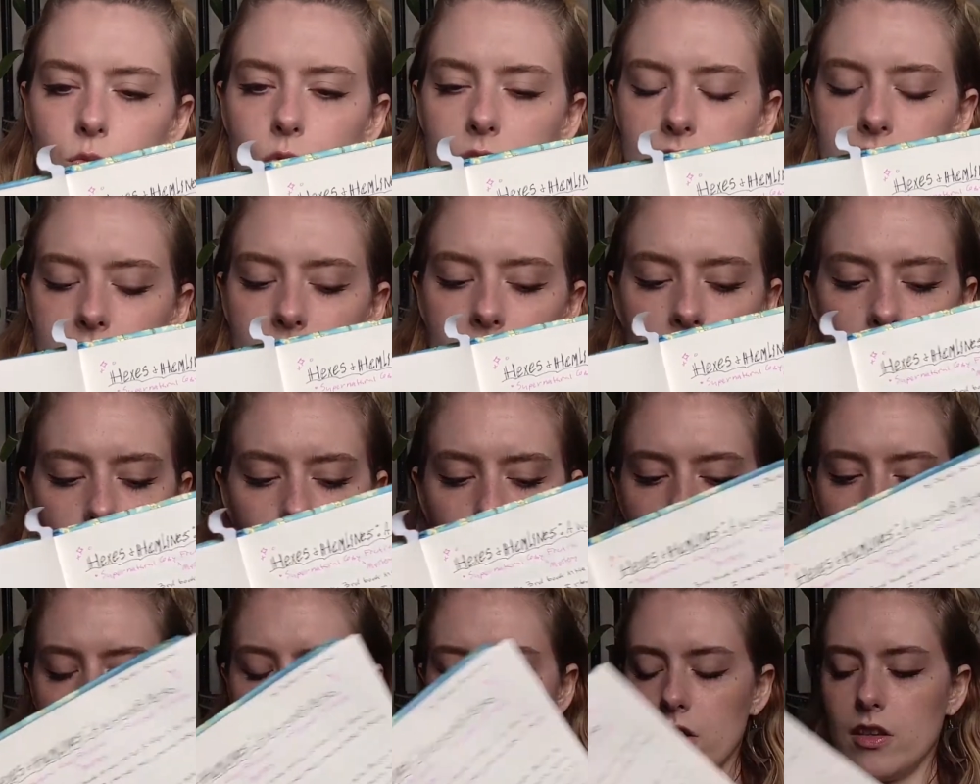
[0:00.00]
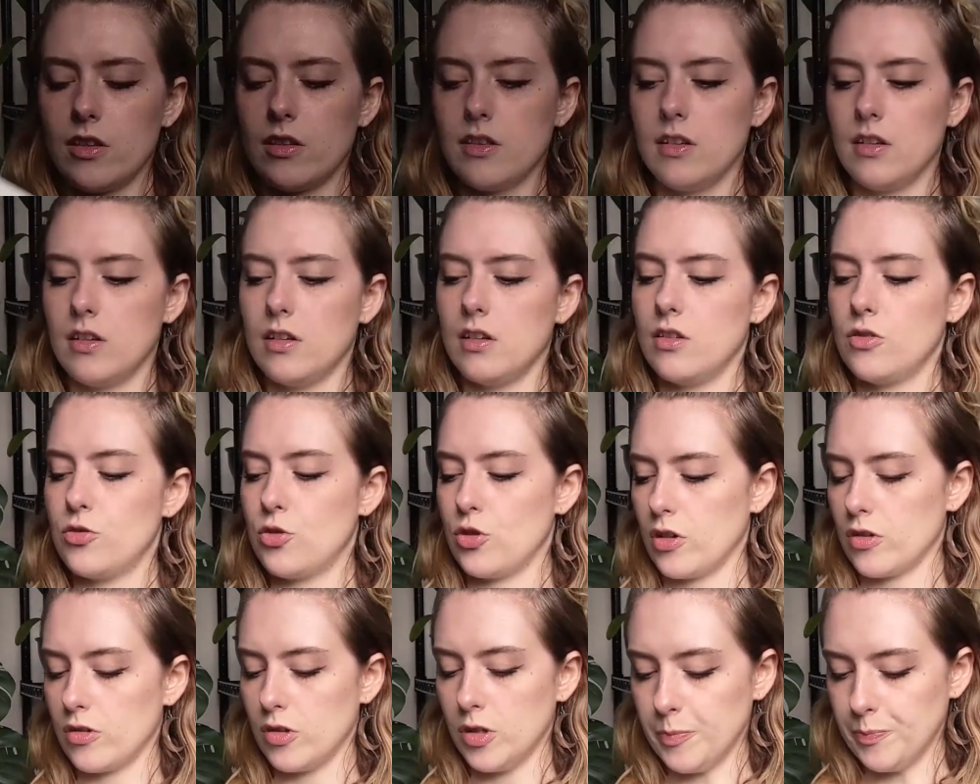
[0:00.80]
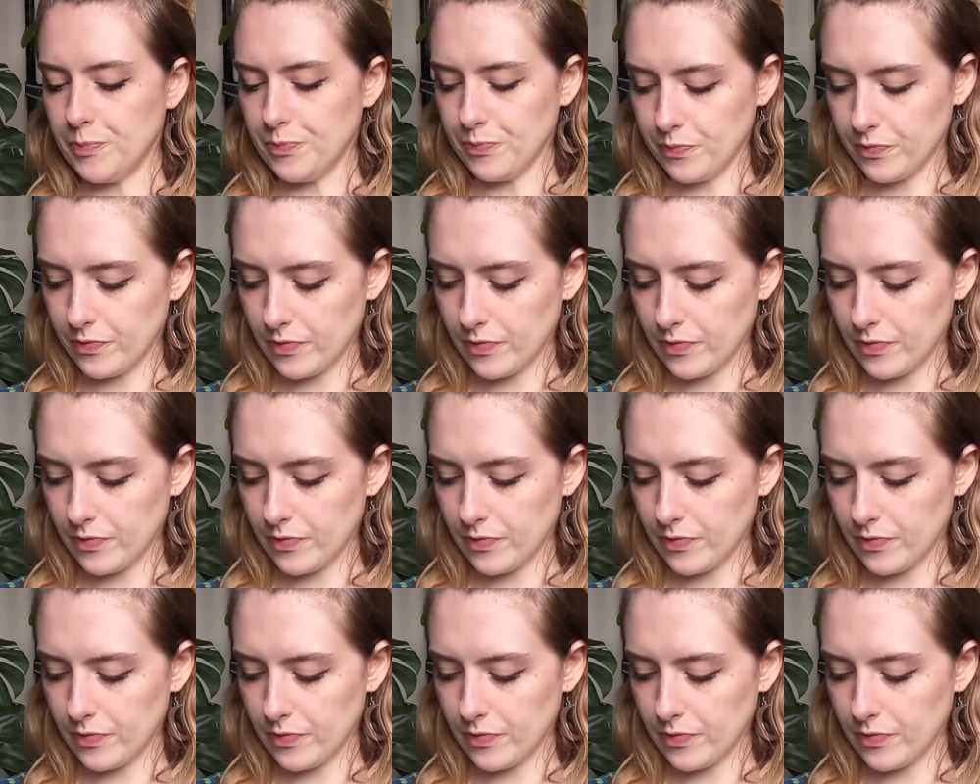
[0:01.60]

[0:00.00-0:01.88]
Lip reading: once I acquired the journal.